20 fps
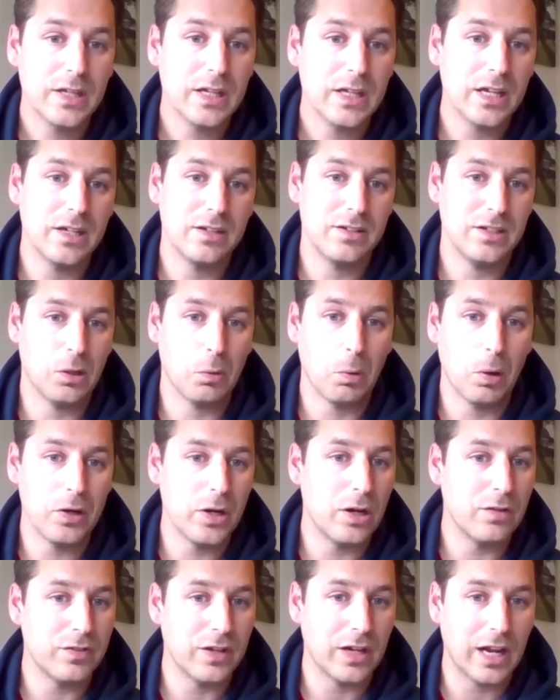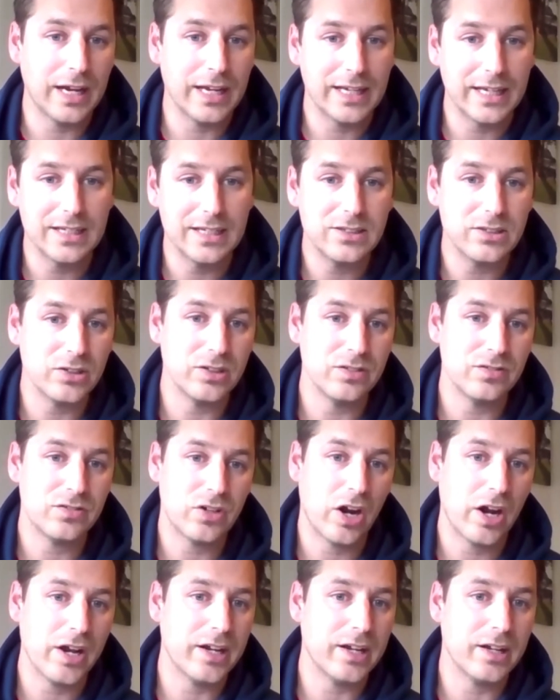Kind of, you won't know if you like it until you've
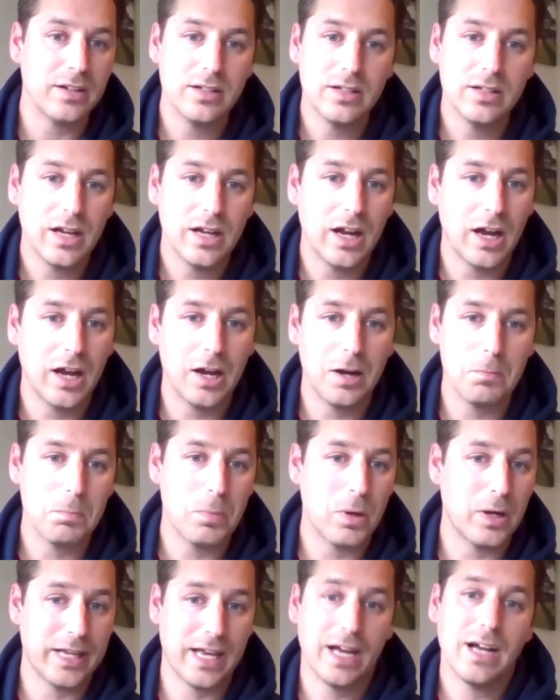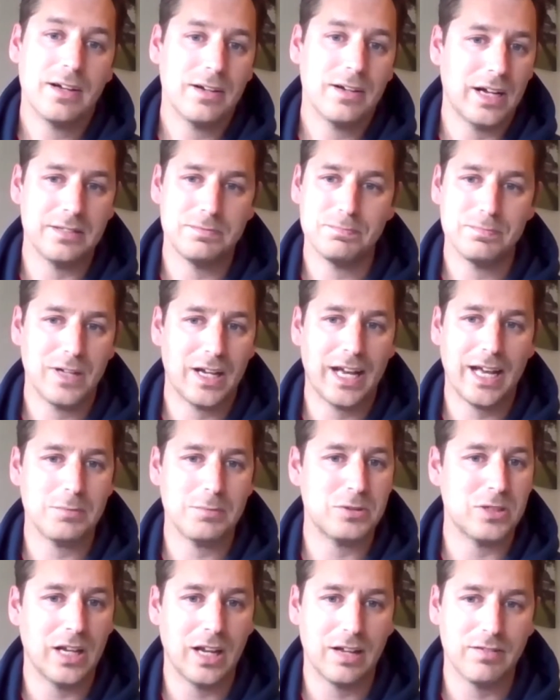tried it. But I
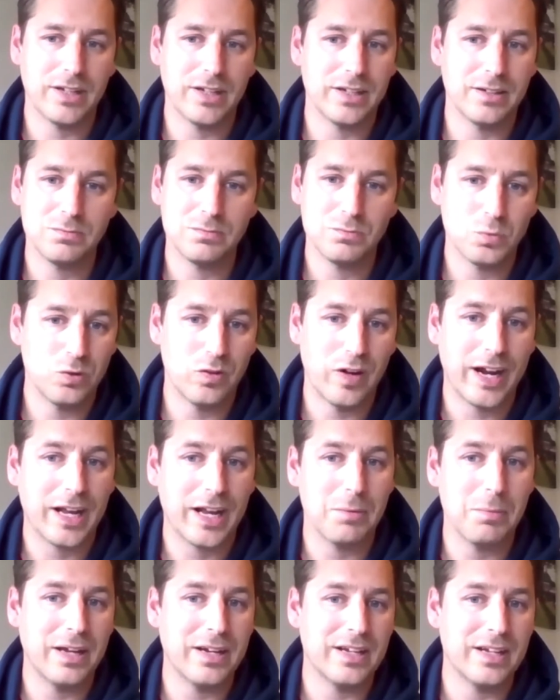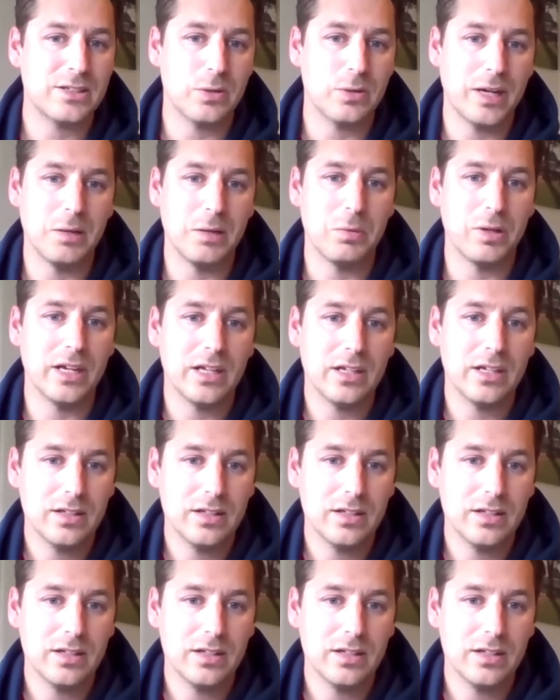absolutely love it and would recommend it to anybody.